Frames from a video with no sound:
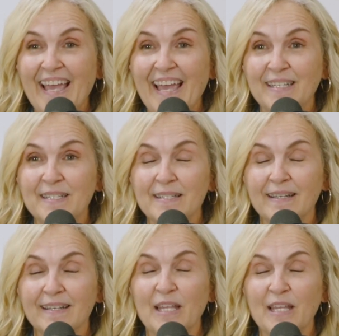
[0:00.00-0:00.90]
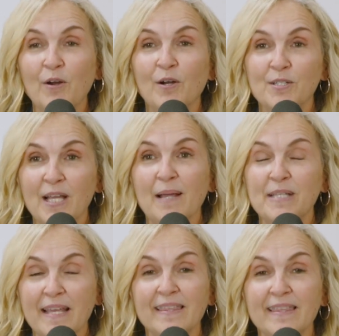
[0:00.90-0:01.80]
And there are
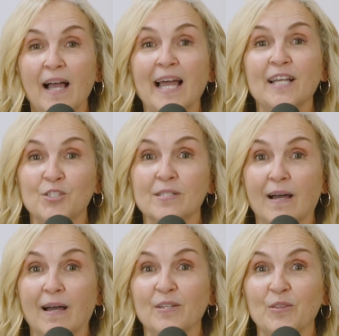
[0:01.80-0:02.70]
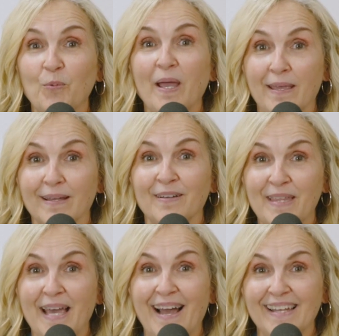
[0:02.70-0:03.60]
times I think I just got in the way
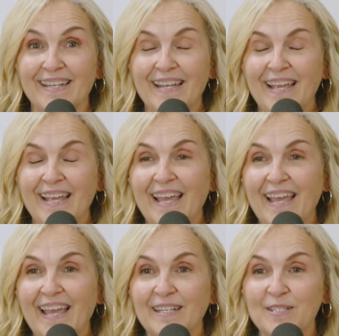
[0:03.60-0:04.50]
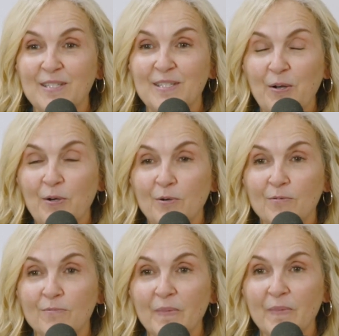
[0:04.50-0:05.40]
of that. And
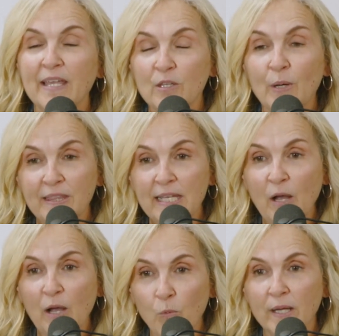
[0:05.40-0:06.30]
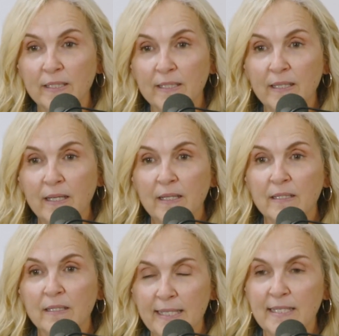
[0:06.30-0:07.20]
so I think I wanted
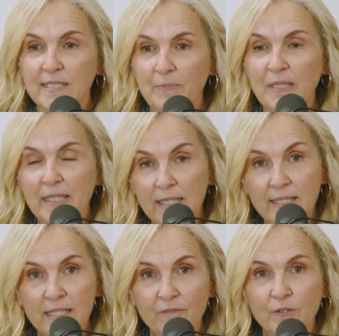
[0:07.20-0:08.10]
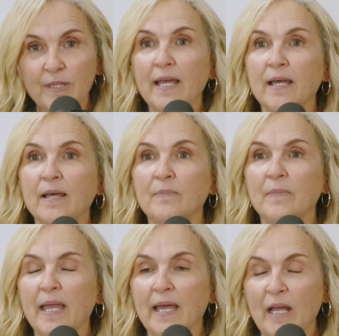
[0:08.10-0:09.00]
things to be easy for
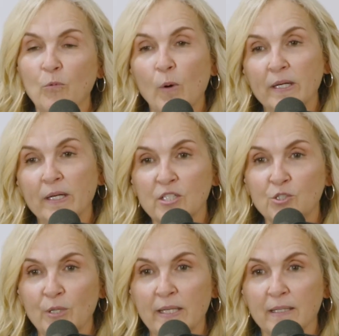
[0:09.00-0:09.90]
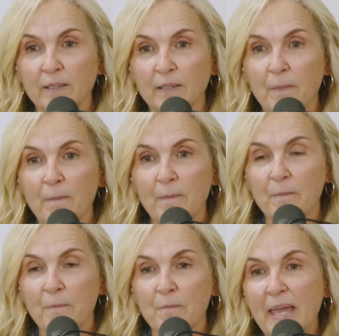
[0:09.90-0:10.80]
them, and I wanted to try to
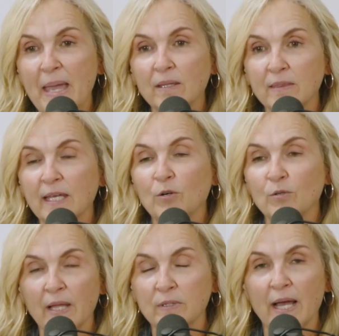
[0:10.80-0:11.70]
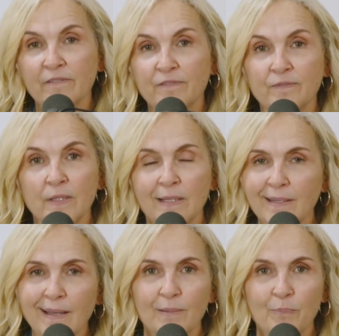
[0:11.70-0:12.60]
make their life
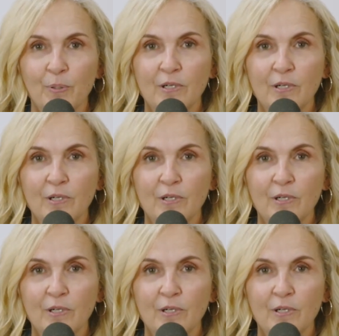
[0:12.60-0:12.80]
kind of